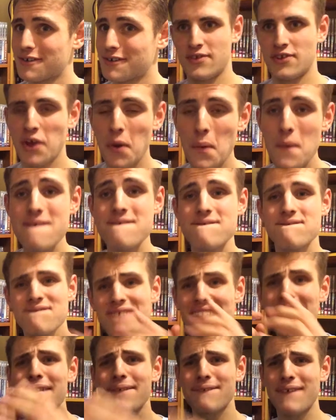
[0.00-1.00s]
So
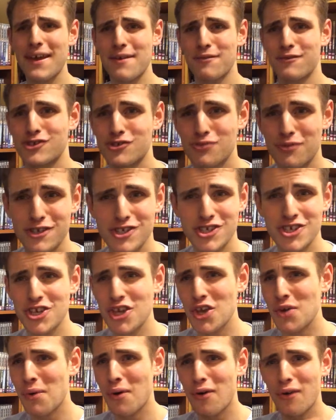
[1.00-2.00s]
thank you very much for watching.
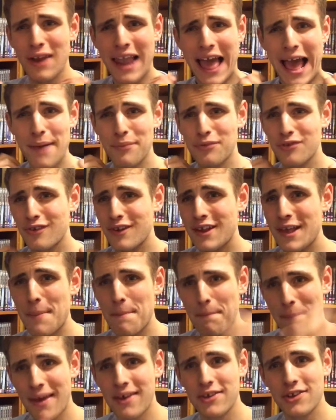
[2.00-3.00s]
You are all absolutely
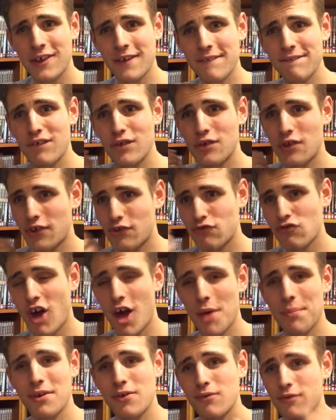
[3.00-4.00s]
amazing, for
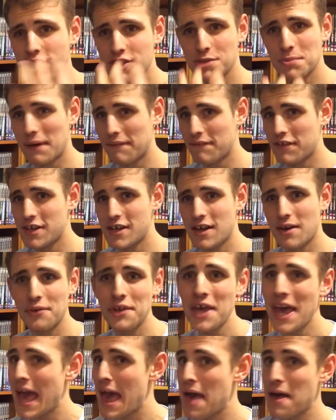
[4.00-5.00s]
subscribing, watching my videos,
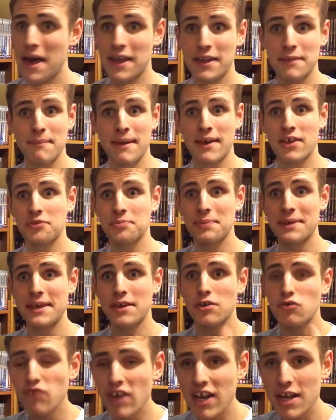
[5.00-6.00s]
as it makes me
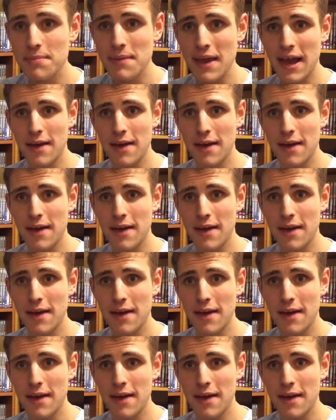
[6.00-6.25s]
incredibly